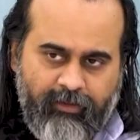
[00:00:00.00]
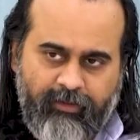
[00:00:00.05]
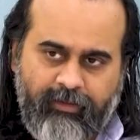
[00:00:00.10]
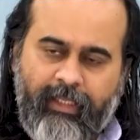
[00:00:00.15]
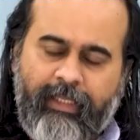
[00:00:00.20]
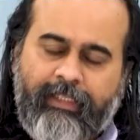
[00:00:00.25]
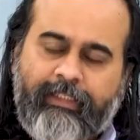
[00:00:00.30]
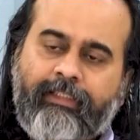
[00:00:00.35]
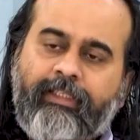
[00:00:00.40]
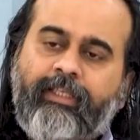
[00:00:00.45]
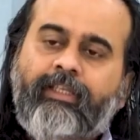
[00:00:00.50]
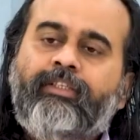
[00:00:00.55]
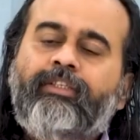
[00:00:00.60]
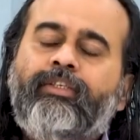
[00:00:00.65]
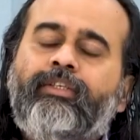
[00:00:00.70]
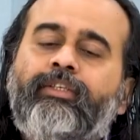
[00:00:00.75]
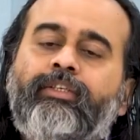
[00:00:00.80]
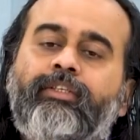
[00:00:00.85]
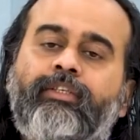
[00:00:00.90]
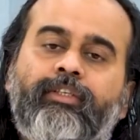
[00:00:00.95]
then the
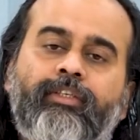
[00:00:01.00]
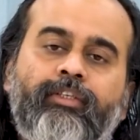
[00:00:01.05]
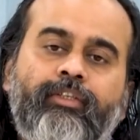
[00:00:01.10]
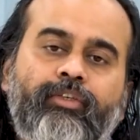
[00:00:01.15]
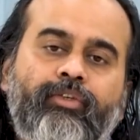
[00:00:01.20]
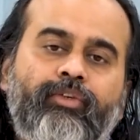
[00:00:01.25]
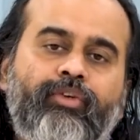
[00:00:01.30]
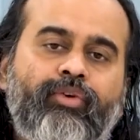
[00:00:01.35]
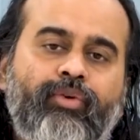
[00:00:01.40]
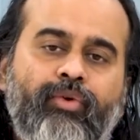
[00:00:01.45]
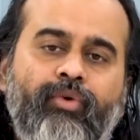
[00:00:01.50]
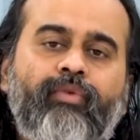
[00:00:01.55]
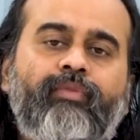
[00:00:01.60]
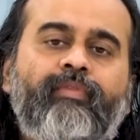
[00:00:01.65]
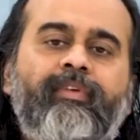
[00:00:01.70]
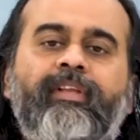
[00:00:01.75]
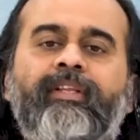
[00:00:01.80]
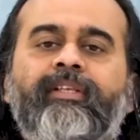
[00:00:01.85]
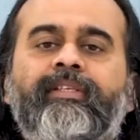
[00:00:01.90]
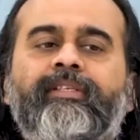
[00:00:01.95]
true
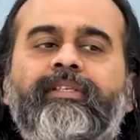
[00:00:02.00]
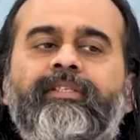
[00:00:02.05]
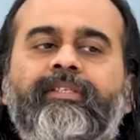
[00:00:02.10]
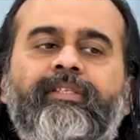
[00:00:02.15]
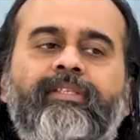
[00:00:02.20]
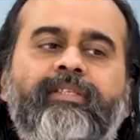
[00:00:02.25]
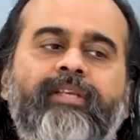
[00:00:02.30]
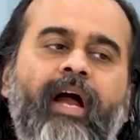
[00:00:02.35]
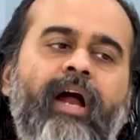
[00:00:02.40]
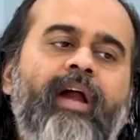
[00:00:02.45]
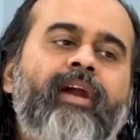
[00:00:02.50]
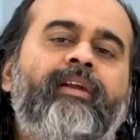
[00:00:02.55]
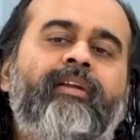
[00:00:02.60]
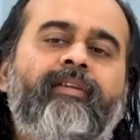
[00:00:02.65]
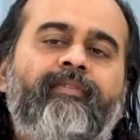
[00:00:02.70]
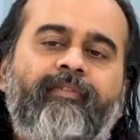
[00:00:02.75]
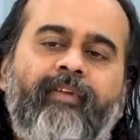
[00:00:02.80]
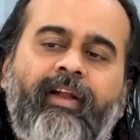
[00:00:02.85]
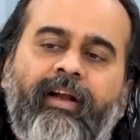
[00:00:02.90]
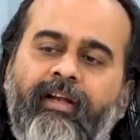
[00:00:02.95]
will start
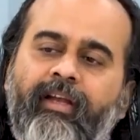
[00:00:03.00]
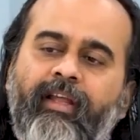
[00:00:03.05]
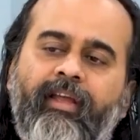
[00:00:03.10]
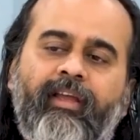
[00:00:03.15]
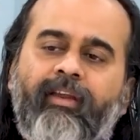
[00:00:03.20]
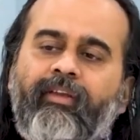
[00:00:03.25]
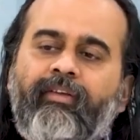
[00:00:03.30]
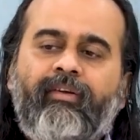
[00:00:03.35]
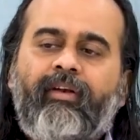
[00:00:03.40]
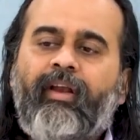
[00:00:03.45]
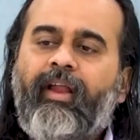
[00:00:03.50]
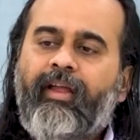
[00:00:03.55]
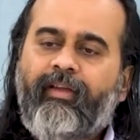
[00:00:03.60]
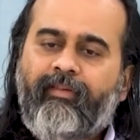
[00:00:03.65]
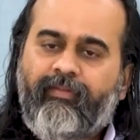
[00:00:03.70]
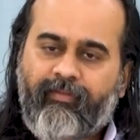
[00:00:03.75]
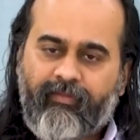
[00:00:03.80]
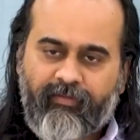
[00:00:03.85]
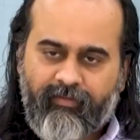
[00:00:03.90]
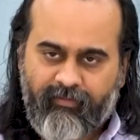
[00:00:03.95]
reflecting in your
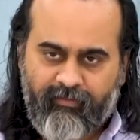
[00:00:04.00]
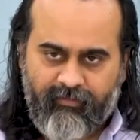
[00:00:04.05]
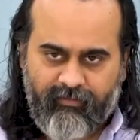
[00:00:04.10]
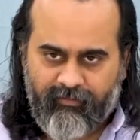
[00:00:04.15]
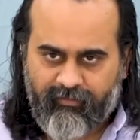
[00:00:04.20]
life.